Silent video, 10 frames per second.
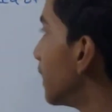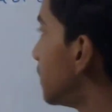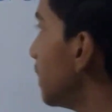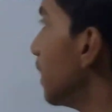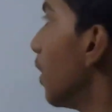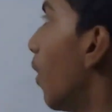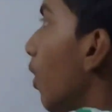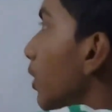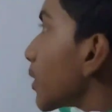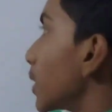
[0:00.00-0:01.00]
See,
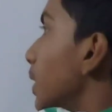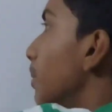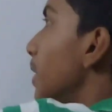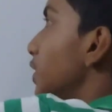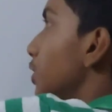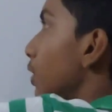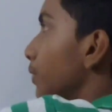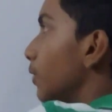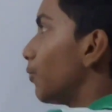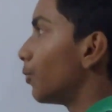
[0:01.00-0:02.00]
all the measure
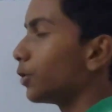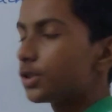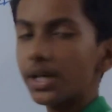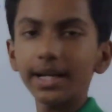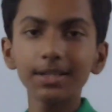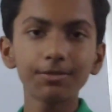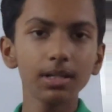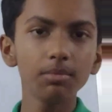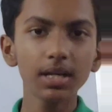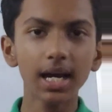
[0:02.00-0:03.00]
of the four sides
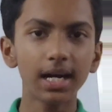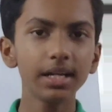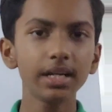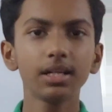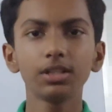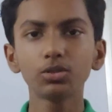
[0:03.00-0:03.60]
will be added